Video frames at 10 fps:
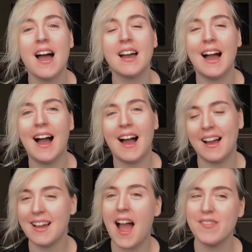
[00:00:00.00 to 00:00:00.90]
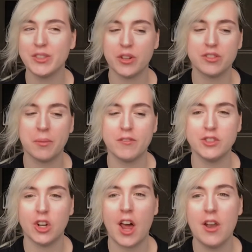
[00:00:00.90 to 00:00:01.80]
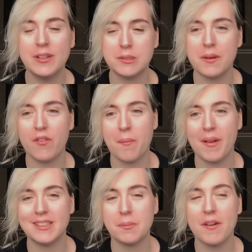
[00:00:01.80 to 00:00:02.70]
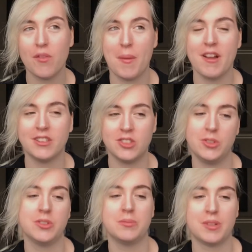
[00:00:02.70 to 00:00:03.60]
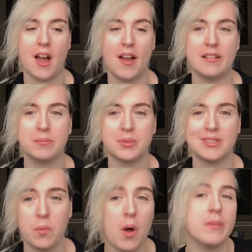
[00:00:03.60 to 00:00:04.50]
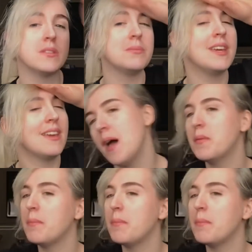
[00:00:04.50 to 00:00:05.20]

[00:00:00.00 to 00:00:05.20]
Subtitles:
I have a soft spot for John. I know he's a bit of a Mary Sue sometimes. Woe is me. I'm a